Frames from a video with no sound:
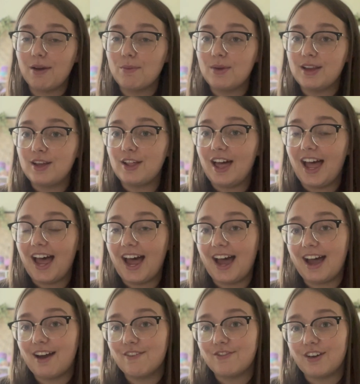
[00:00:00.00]
will
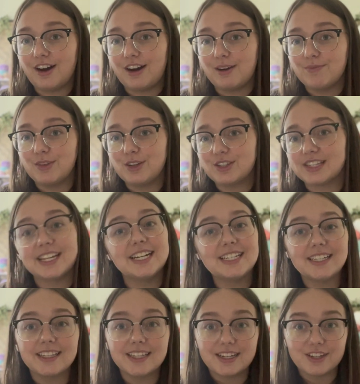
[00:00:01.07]
have those linked
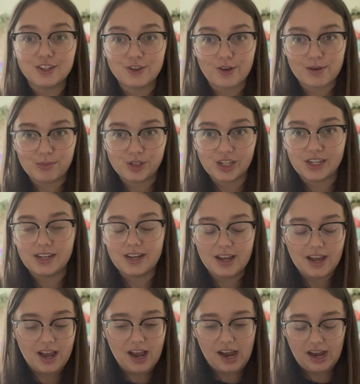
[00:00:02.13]
in the description,
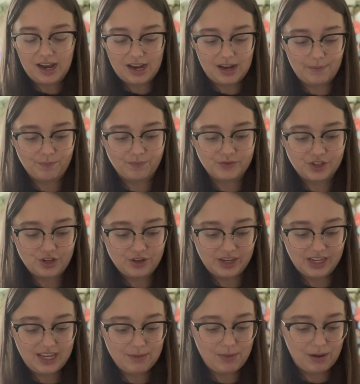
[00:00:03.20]
so you can
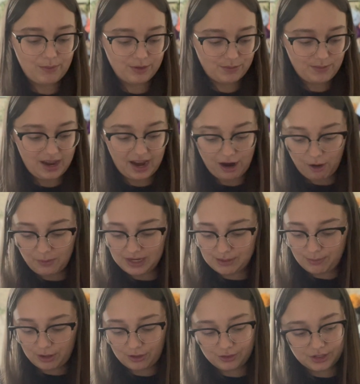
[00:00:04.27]
keep up with me. I always
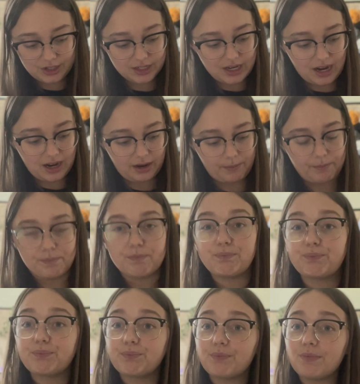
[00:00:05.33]
post
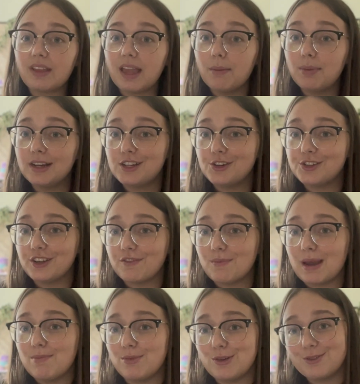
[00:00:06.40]
pictures of
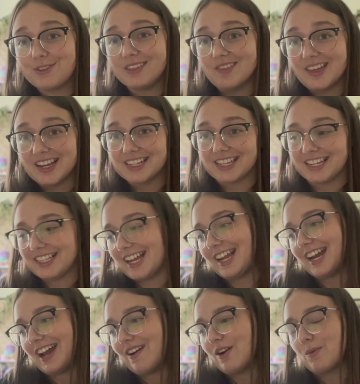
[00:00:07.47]
my booth and things like that
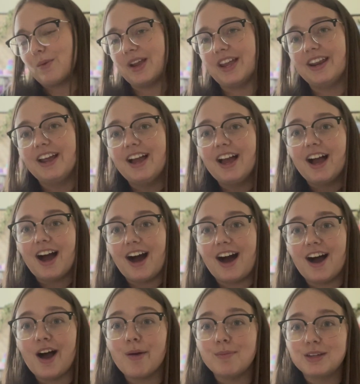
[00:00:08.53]
and how it went.
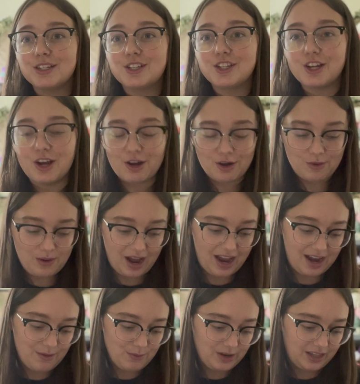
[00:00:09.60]
So
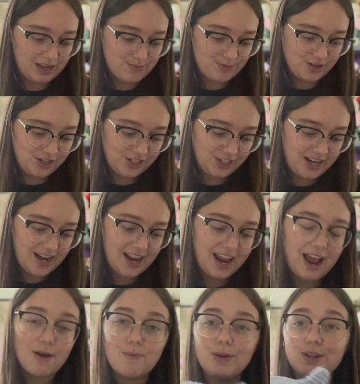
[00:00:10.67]
I really appreciate it.
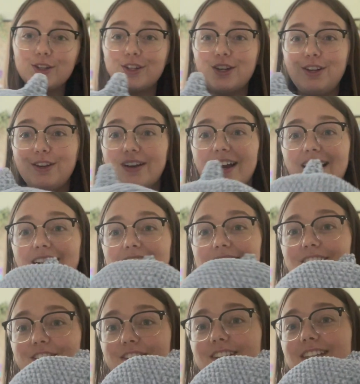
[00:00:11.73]
I will show you guys
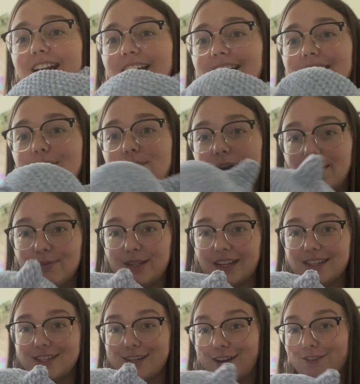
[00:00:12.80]
here in a second when I'm done
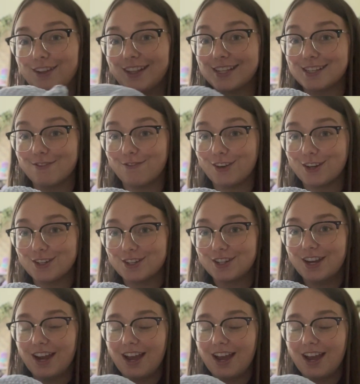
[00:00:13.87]
stuffing this and finished